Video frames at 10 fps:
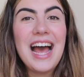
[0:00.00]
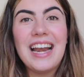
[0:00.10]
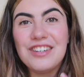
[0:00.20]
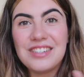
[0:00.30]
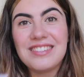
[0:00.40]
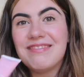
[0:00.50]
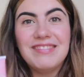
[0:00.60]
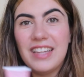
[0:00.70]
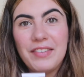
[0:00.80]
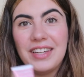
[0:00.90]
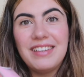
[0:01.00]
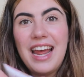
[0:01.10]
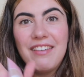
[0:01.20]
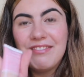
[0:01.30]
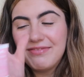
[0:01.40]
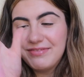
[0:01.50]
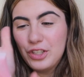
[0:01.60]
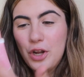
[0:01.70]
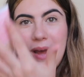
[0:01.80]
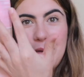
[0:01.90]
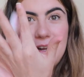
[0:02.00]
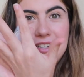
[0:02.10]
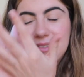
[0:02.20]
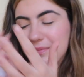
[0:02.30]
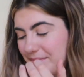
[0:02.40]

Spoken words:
and I just love it. I have no bad words.